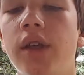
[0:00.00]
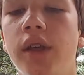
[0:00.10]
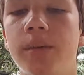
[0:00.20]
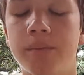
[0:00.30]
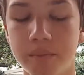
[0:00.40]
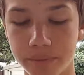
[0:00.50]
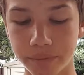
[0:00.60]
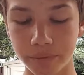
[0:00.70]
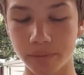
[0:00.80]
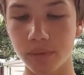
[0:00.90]
then
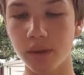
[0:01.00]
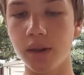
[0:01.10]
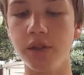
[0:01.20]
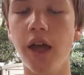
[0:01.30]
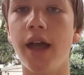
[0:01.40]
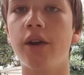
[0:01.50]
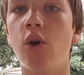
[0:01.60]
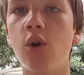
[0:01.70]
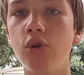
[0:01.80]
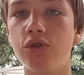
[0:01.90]
that had
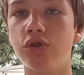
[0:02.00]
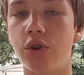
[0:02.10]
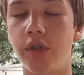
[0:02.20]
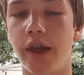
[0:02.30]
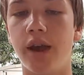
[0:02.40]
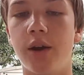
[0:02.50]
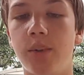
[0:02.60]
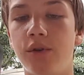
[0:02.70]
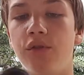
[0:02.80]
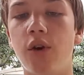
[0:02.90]
holes so the air
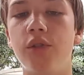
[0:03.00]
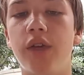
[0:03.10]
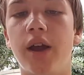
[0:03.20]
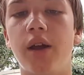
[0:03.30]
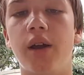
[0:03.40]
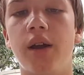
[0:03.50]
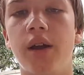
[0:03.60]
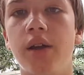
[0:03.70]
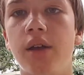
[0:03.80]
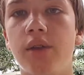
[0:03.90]
would flow there,
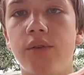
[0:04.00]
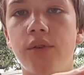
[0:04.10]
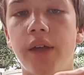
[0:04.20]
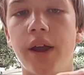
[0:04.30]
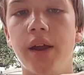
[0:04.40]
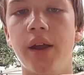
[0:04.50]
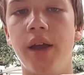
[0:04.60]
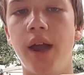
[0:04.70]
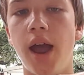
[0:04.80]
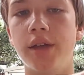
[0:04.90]
through there,
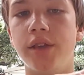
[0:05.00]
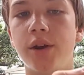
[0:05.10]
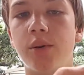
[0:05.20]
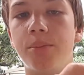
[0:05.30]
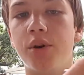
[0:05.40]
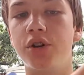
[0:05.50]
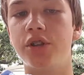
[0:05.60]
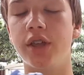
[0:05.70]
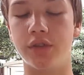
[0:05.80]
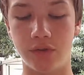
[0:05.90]
and then it would push
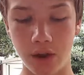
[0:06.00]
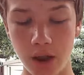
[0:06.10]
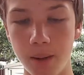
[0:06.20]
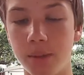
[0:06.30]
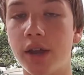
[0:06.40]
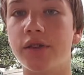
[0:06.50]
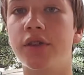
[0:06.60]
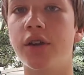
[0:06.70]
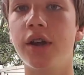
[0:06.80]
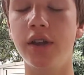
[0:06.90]
this, because
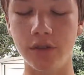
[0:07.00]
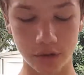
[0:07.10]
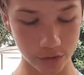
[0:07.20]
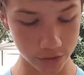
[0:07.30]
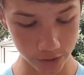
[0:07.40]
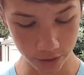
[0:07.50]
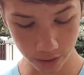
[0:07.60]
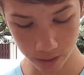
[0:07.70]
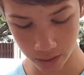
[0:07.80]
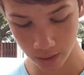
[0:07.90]
there is a
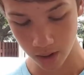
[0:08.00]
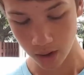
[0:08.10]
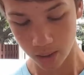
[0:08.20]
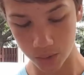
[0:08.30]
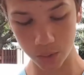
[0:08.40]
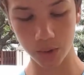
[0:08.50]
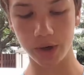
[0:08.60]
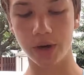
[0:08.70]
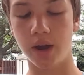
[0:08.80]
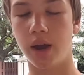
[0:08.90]
seal
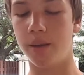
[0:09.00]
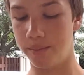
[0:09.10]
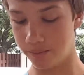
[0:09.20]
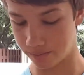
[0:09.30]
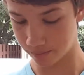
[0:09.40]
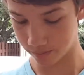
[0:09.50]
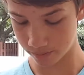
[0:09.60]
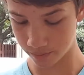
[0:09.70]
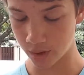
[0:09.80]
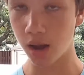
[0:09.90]
between
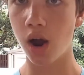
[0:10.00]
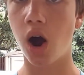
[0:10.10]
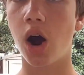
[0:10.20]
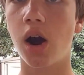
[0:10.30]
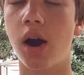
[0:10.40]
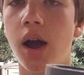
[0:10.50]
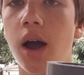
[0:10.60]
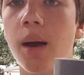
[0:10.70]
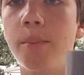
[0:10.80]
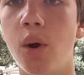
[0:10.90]

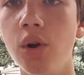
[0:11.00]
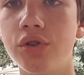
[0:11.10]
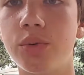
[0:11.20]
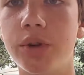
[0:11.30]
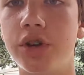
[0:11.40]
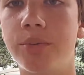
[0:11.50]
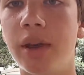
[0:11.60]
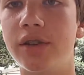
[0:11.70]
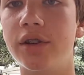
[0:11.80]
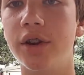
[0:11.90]
our bolt, which is
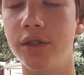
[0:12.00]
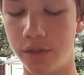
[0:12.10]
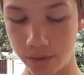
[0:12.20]
basically